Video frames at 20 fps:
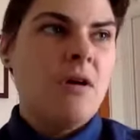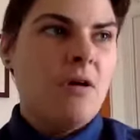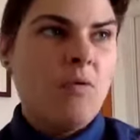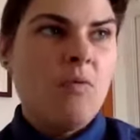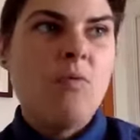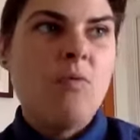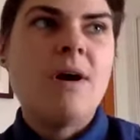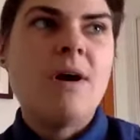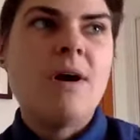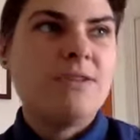
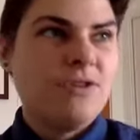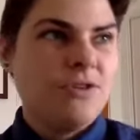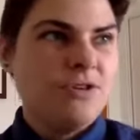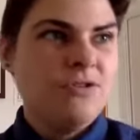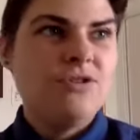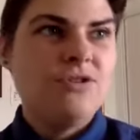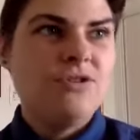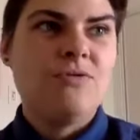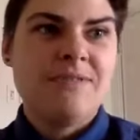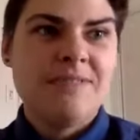what do you
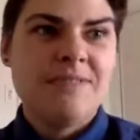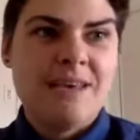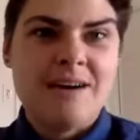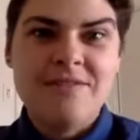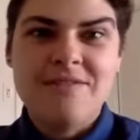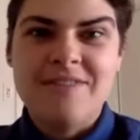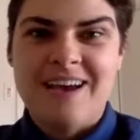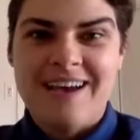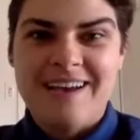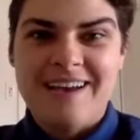do
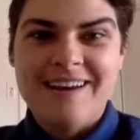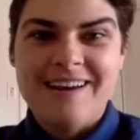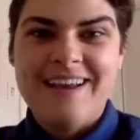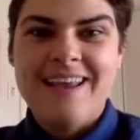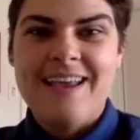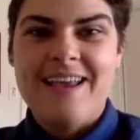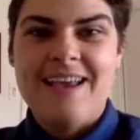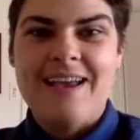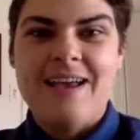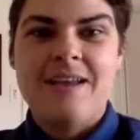without that?
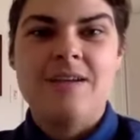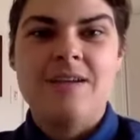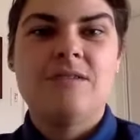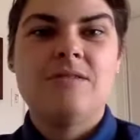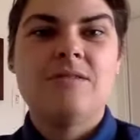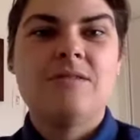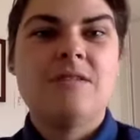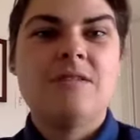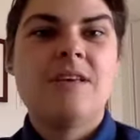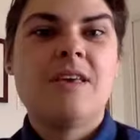And
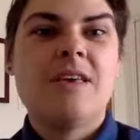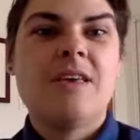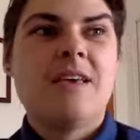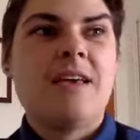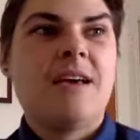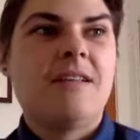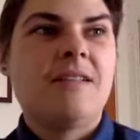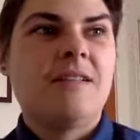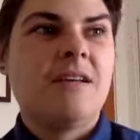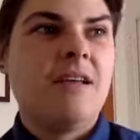looking
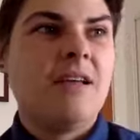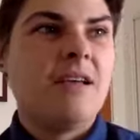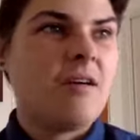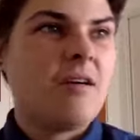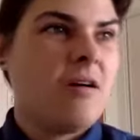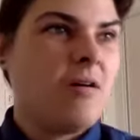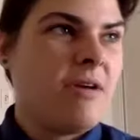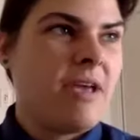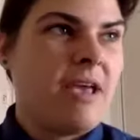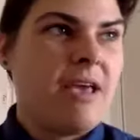at, like,
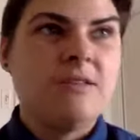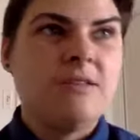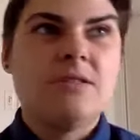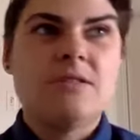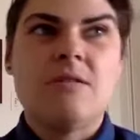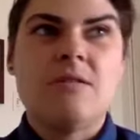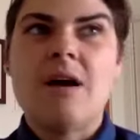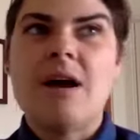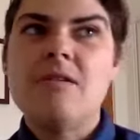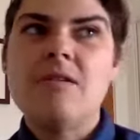okay,
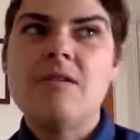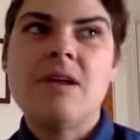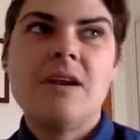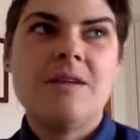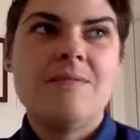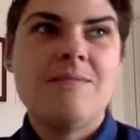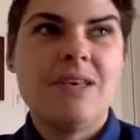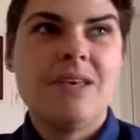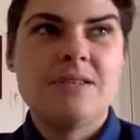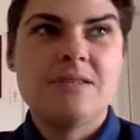so how can I
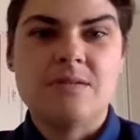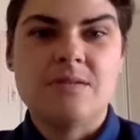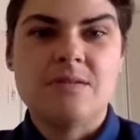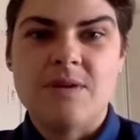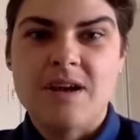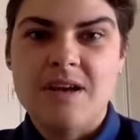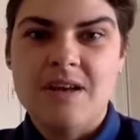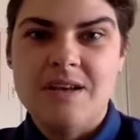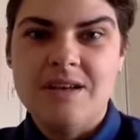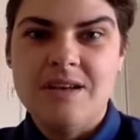make
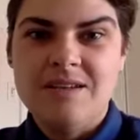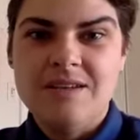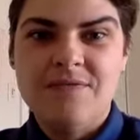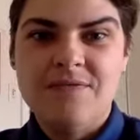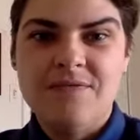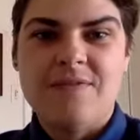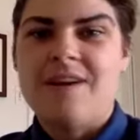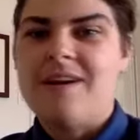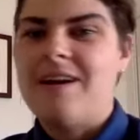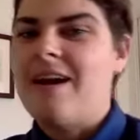sobriety
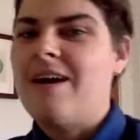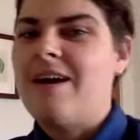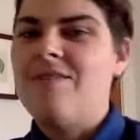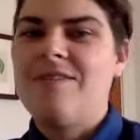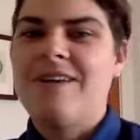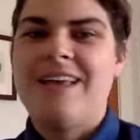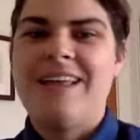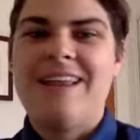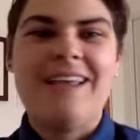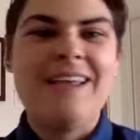different? How
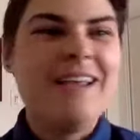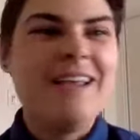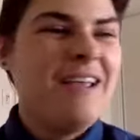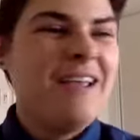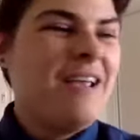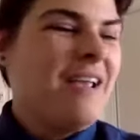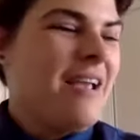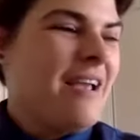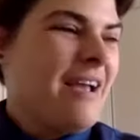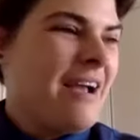can
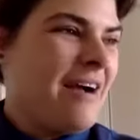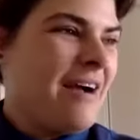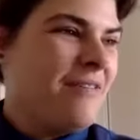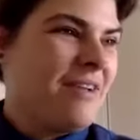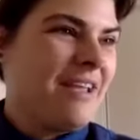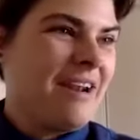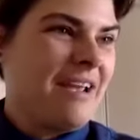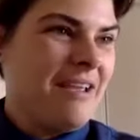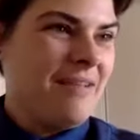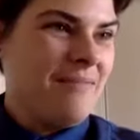
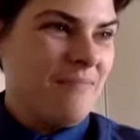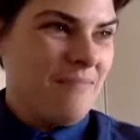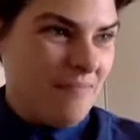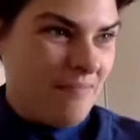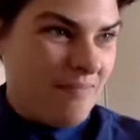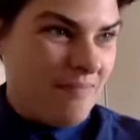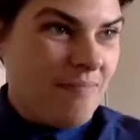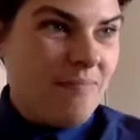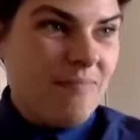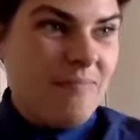I
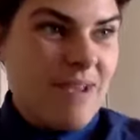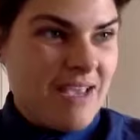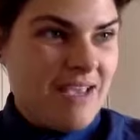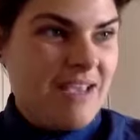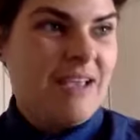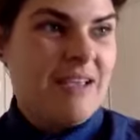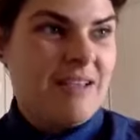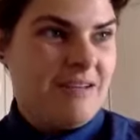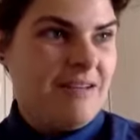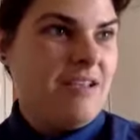make
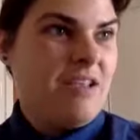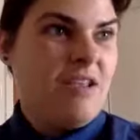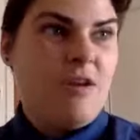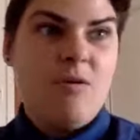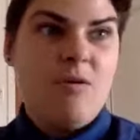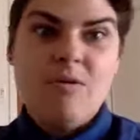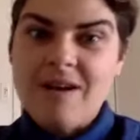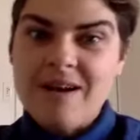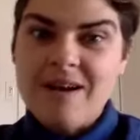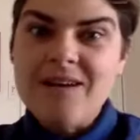it, you
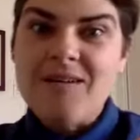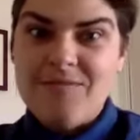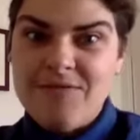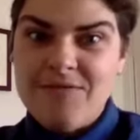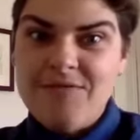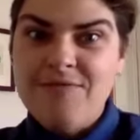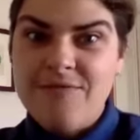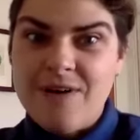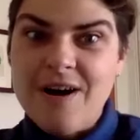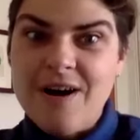know, kind of
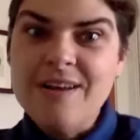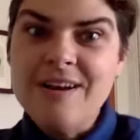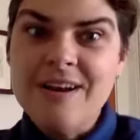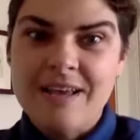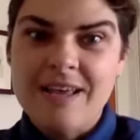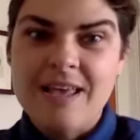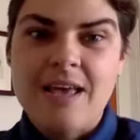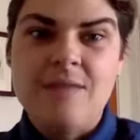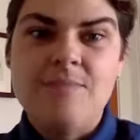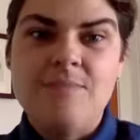fun
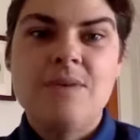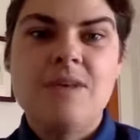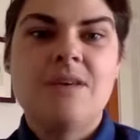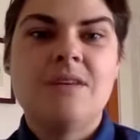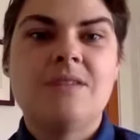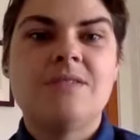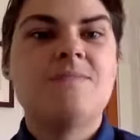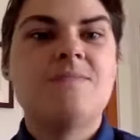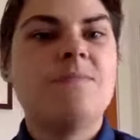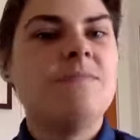again?
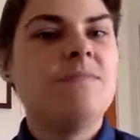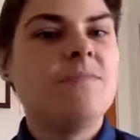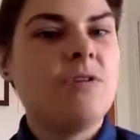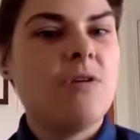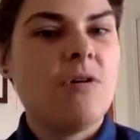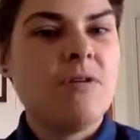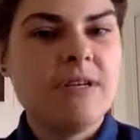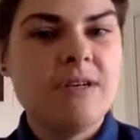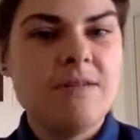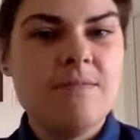Because
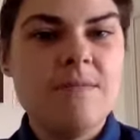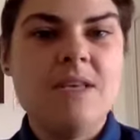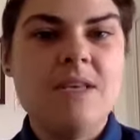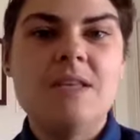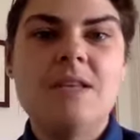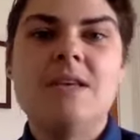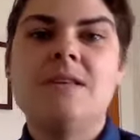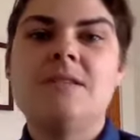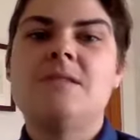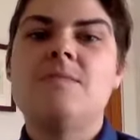going to
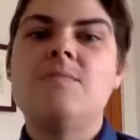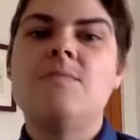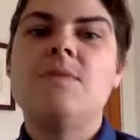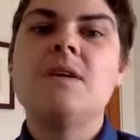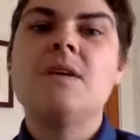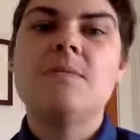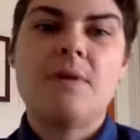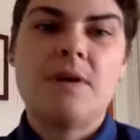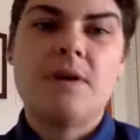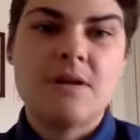meetings and
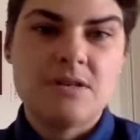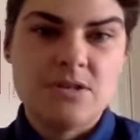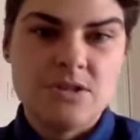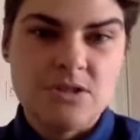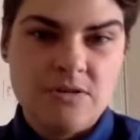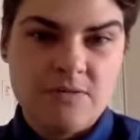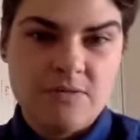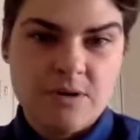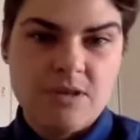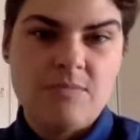being a part of
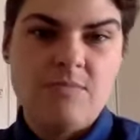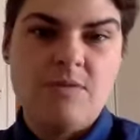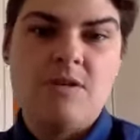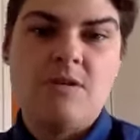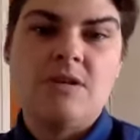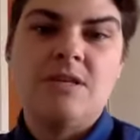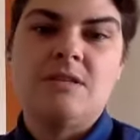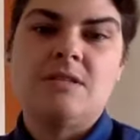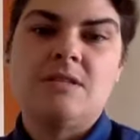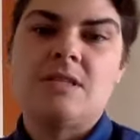sober
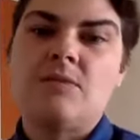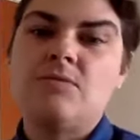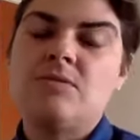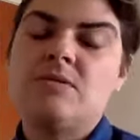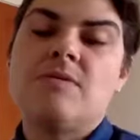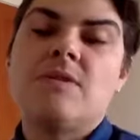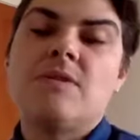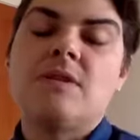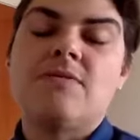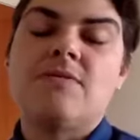communities, that was
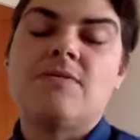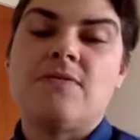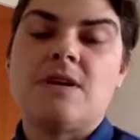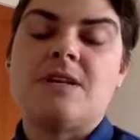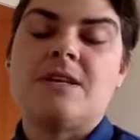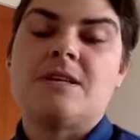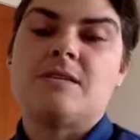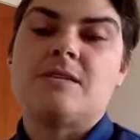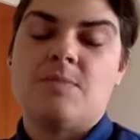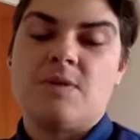a very fun
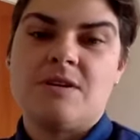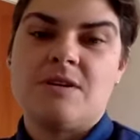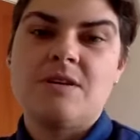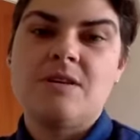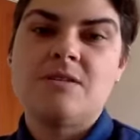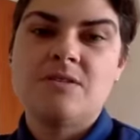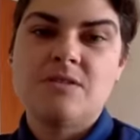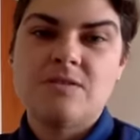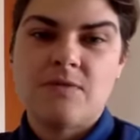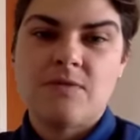
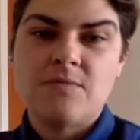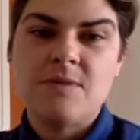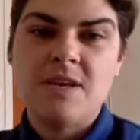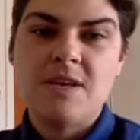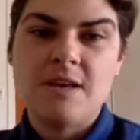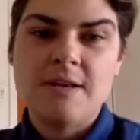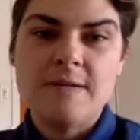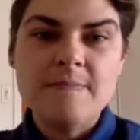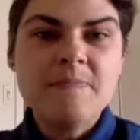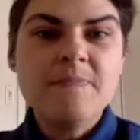experience for
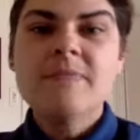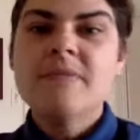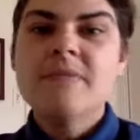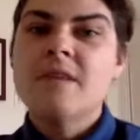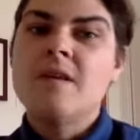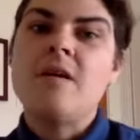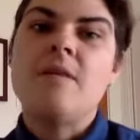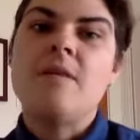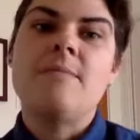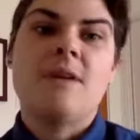me
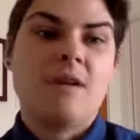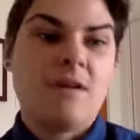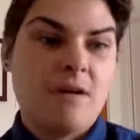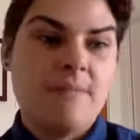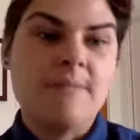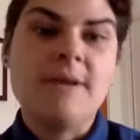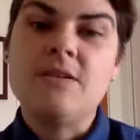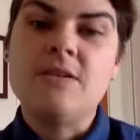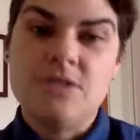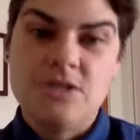
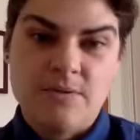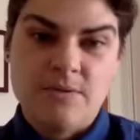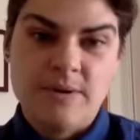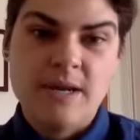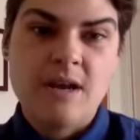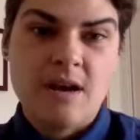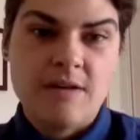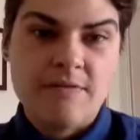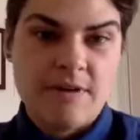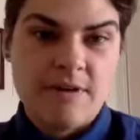coming into
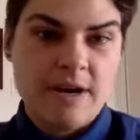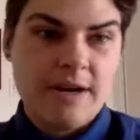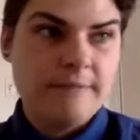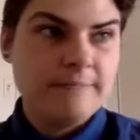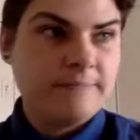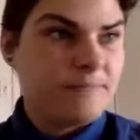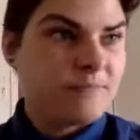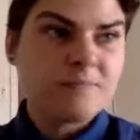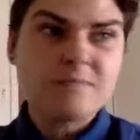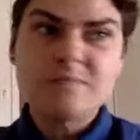recovery.
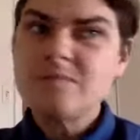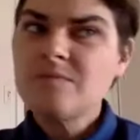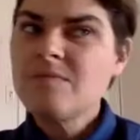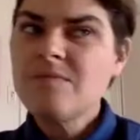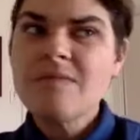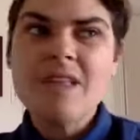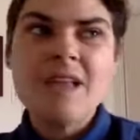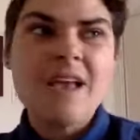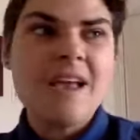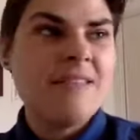
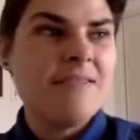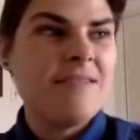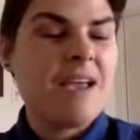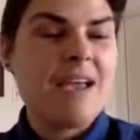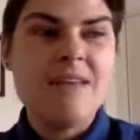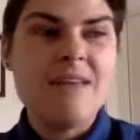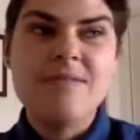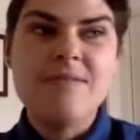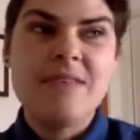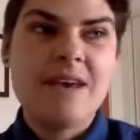
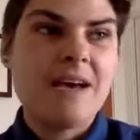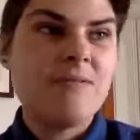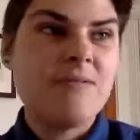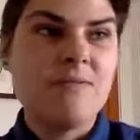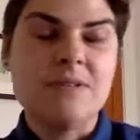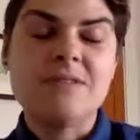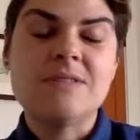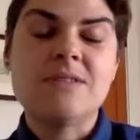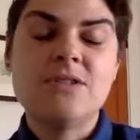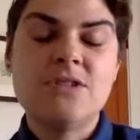And that
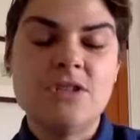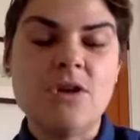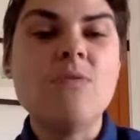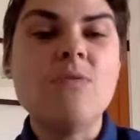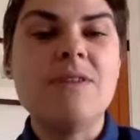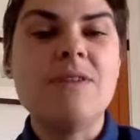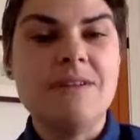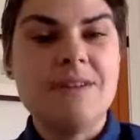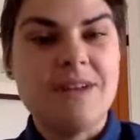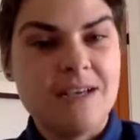was so
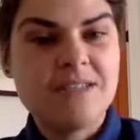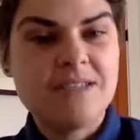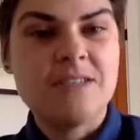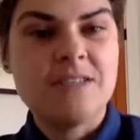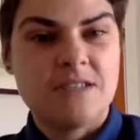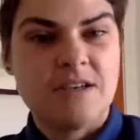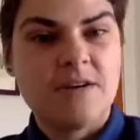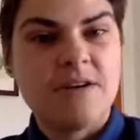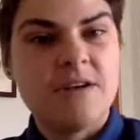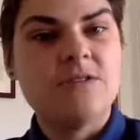
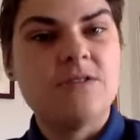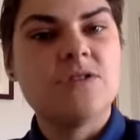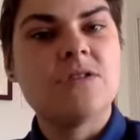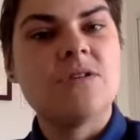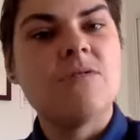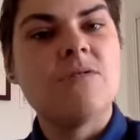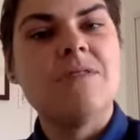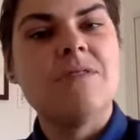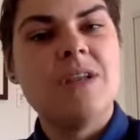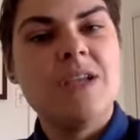necessary and
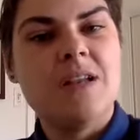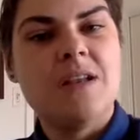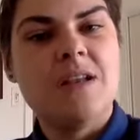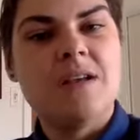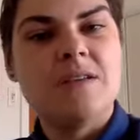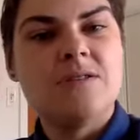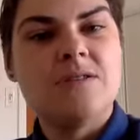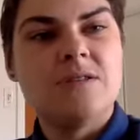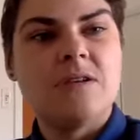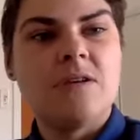so
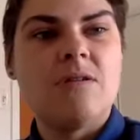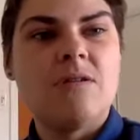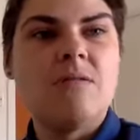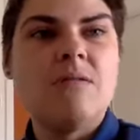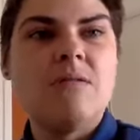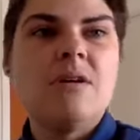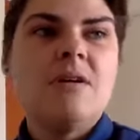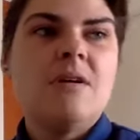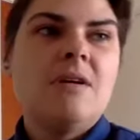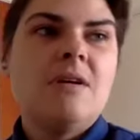needed. So,
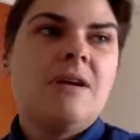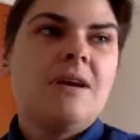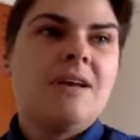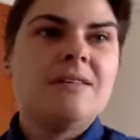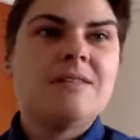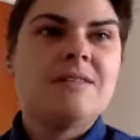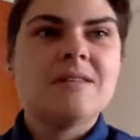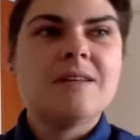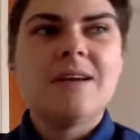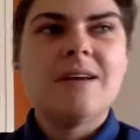
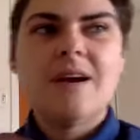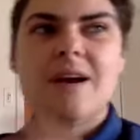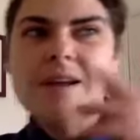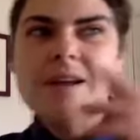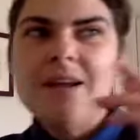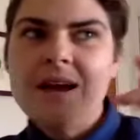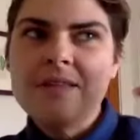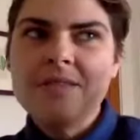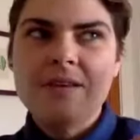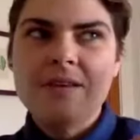it's like kind
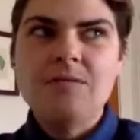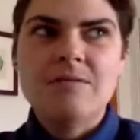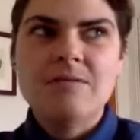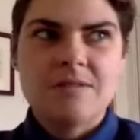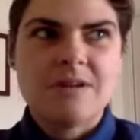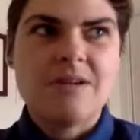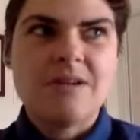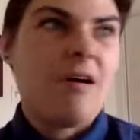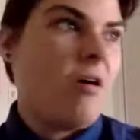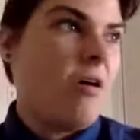of, I think we're
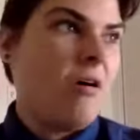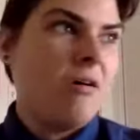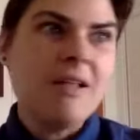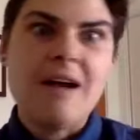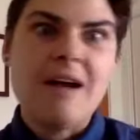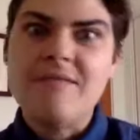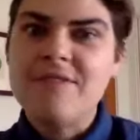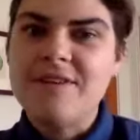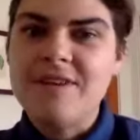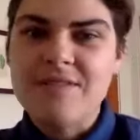all
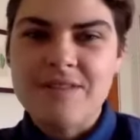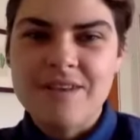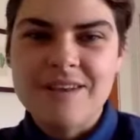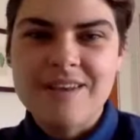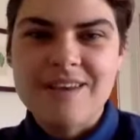having to think